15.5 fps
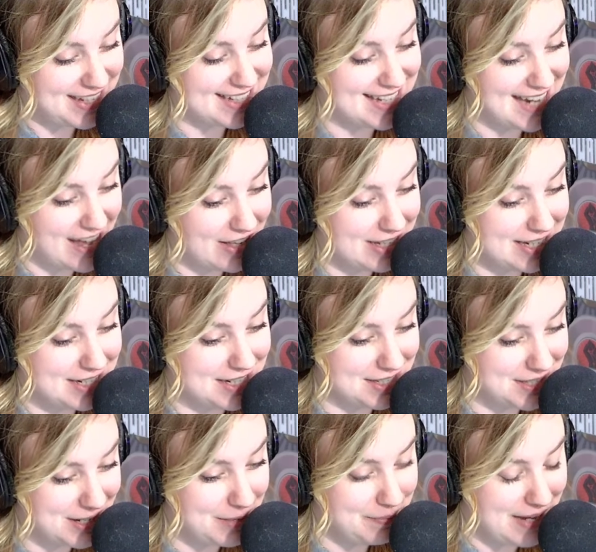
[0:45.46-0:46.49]
Italian
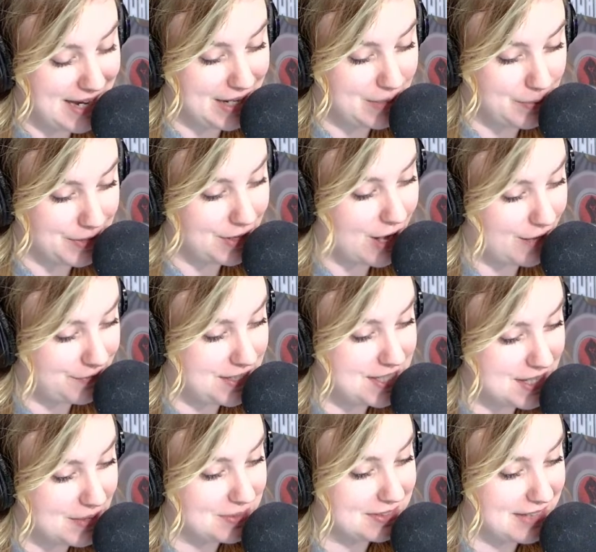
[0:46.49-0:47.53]
dessert made with coffee
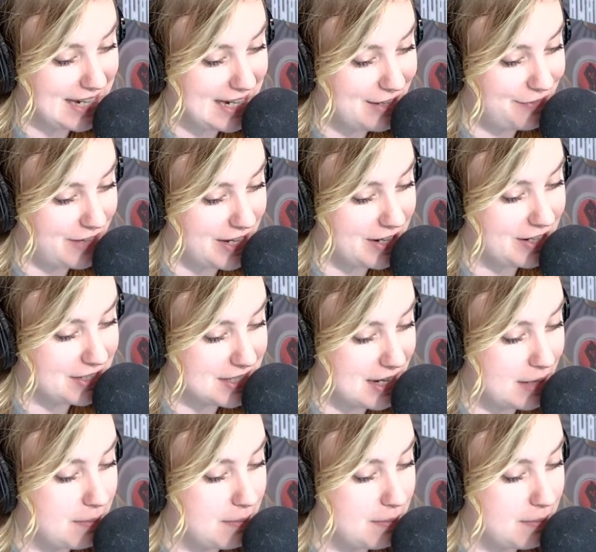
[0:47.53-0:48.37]
soaked ladyfingers and